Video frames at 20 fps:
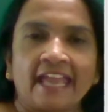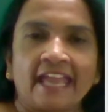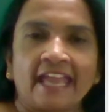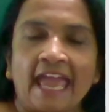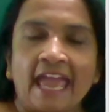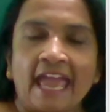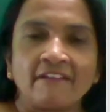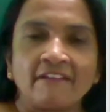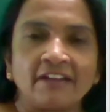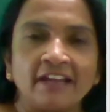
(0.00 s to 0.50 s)

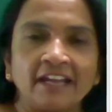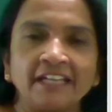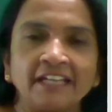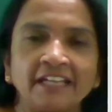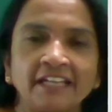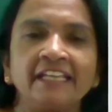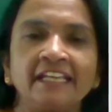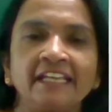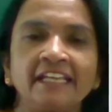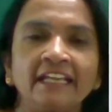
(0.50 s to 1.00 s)

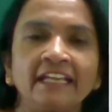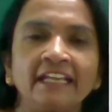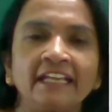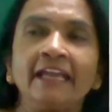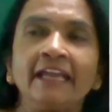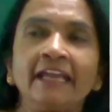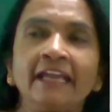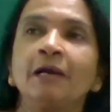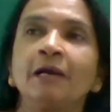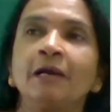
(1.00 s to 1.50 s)
Haven't they
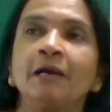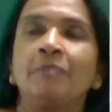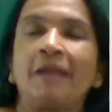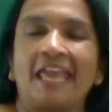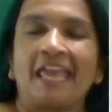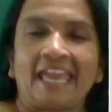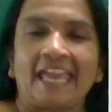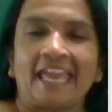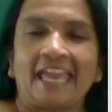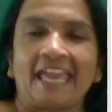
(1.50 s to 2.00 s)

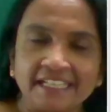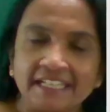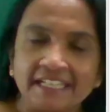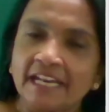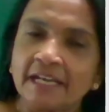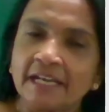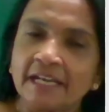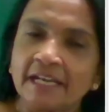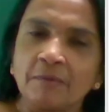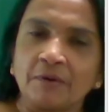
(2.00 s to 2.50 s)
played
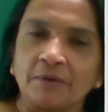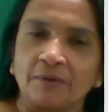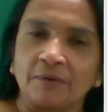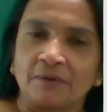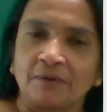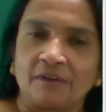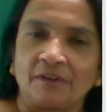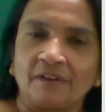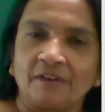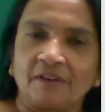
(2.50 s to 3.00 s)
netball?